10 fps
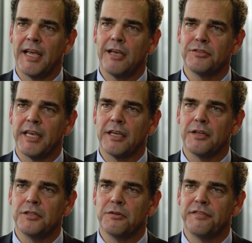how's that
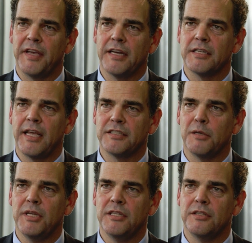going to affect
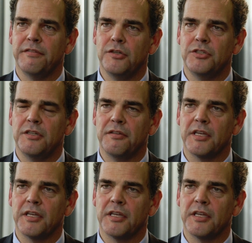SMEs in the future, do you